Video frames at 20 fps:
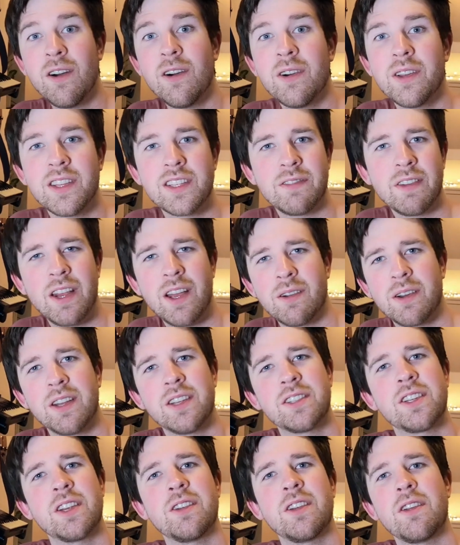So in this video I'm
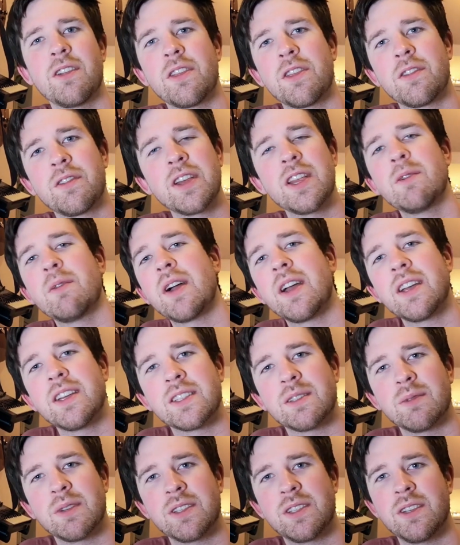going to show you 3
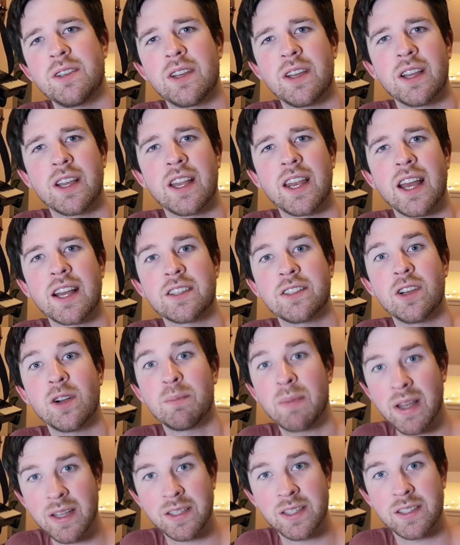ways in which you can connect your
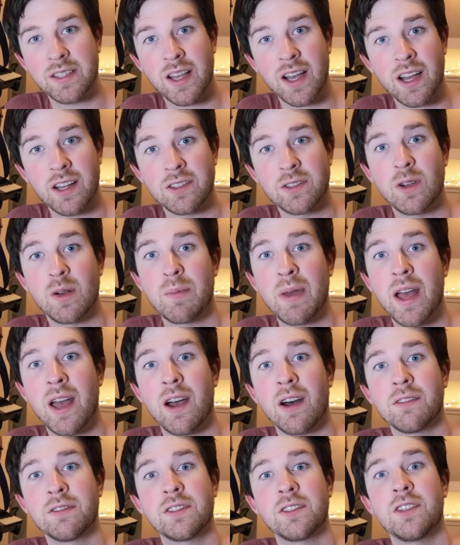bass guitar to a
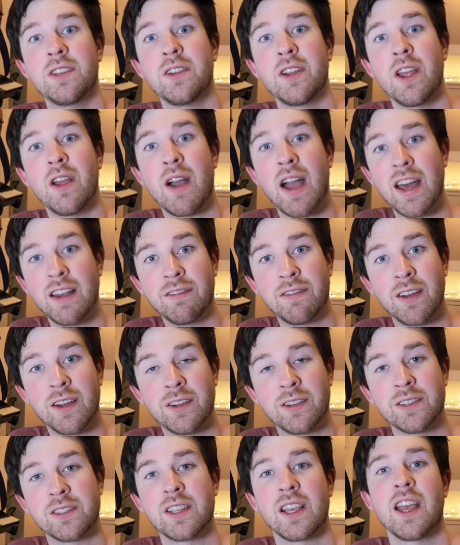pair of studio
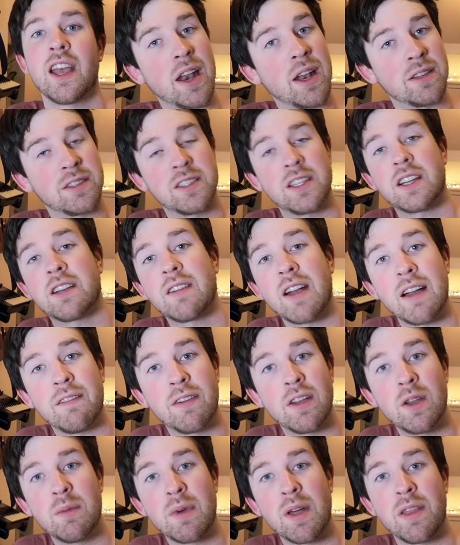headphones, and I'd stick around for
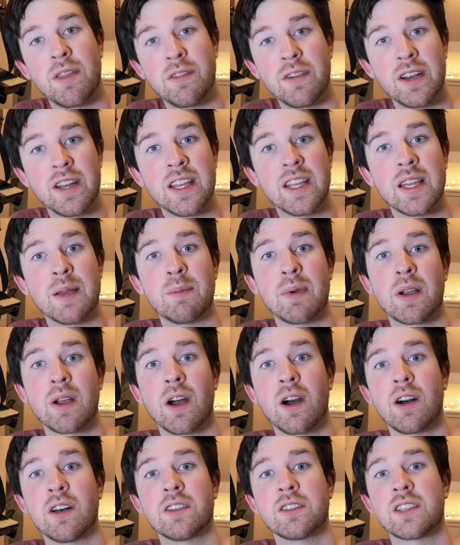number 3
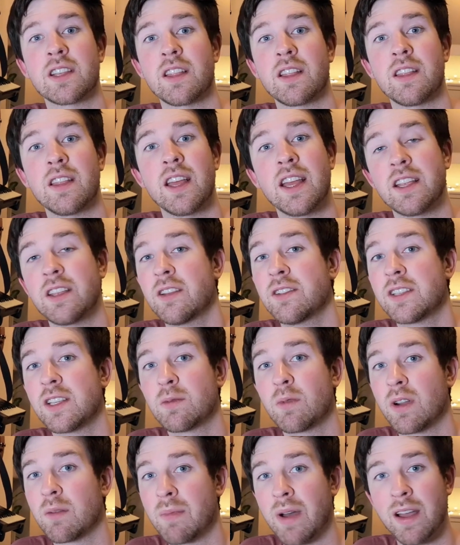because it uses
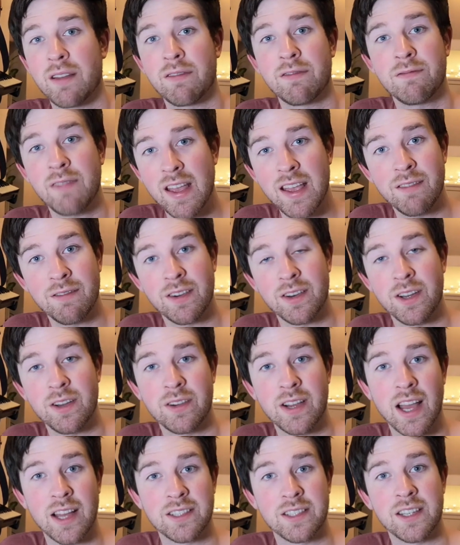one of my favourite new
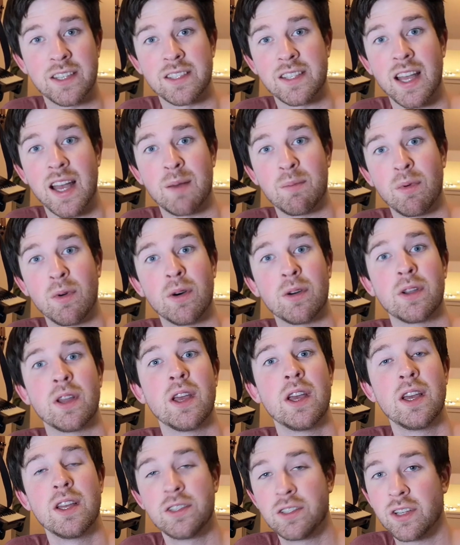gadgets that I bought
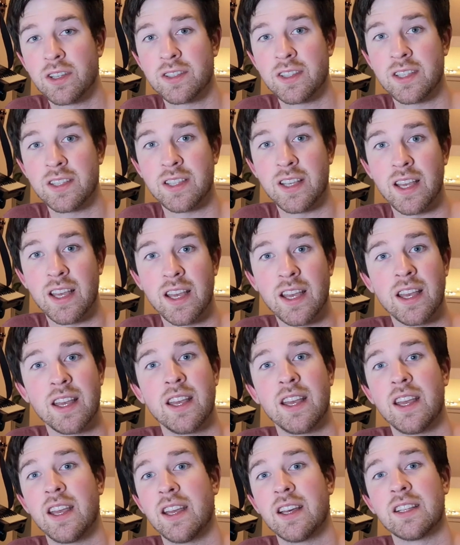just this year.
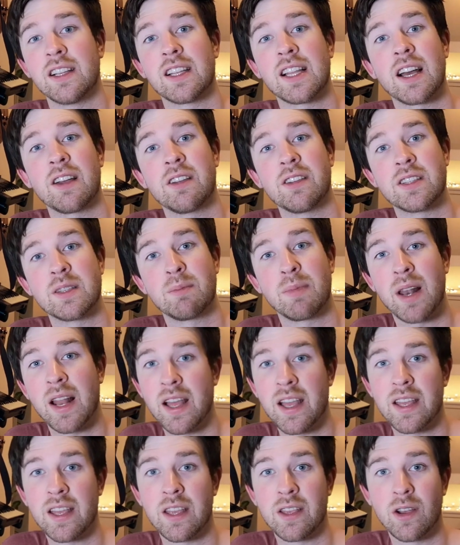It'll allow you to
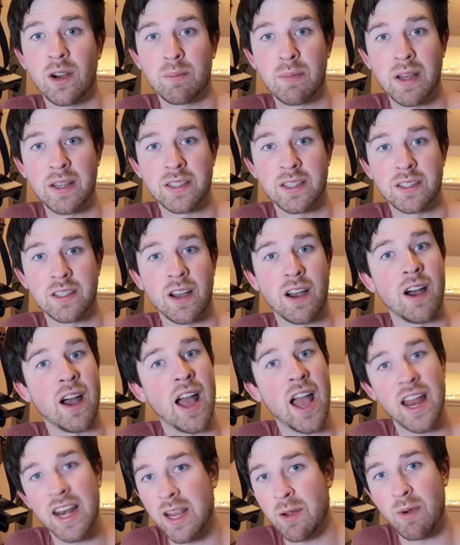play your bass guitar
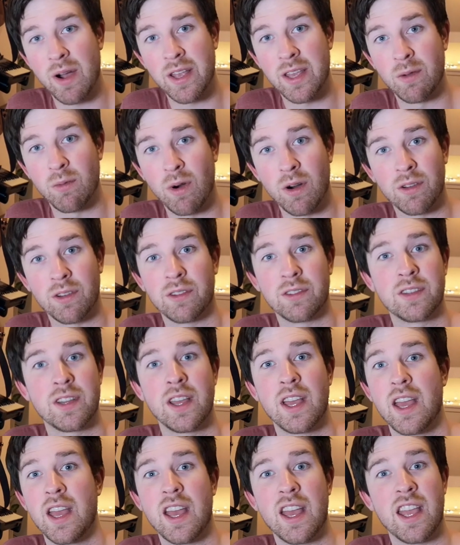anywhere you want,
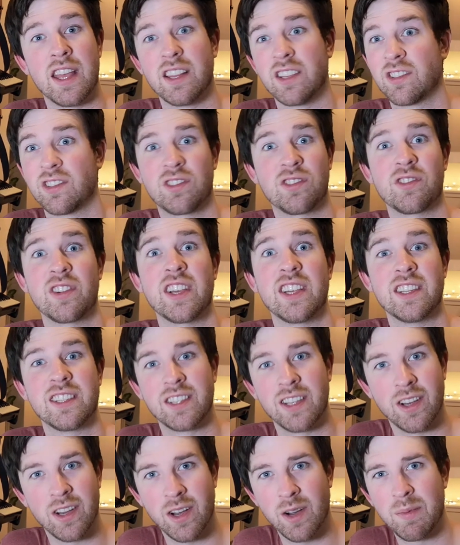in the
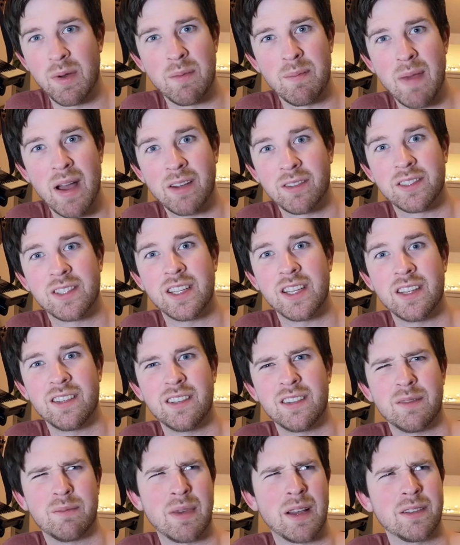street, up a
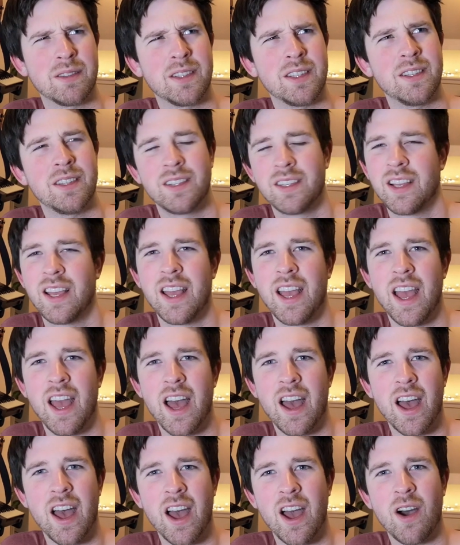mountain,
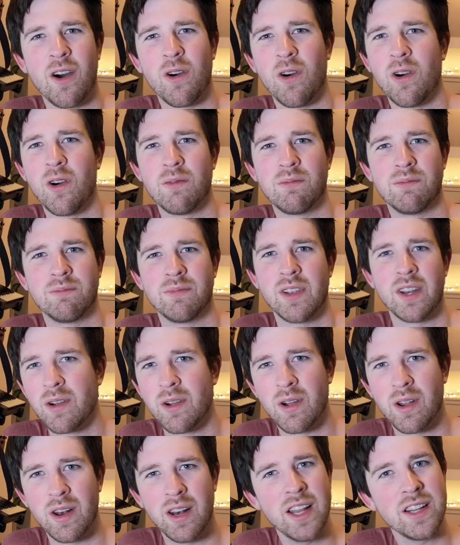or
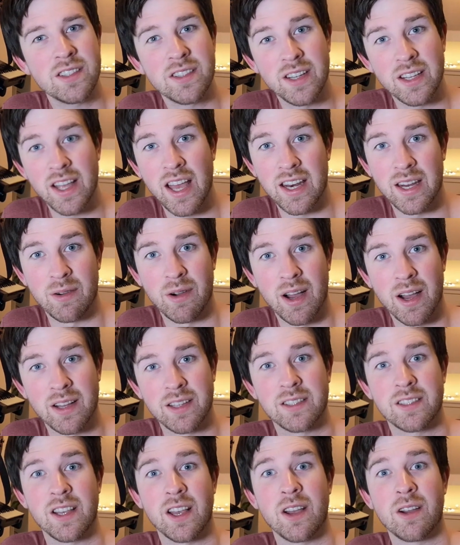literally anywhere.
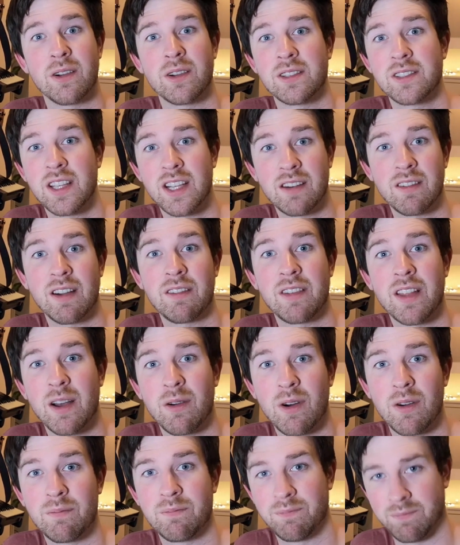So stick around for that
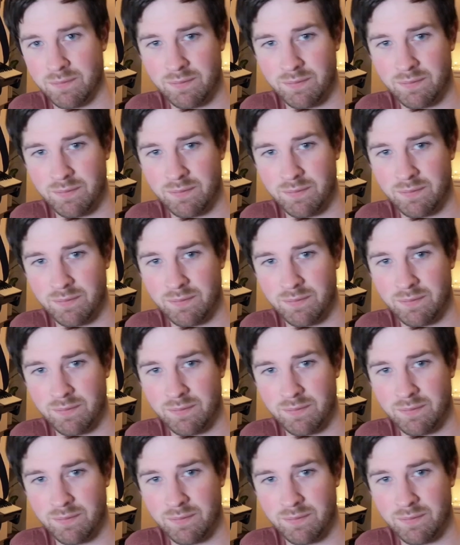one.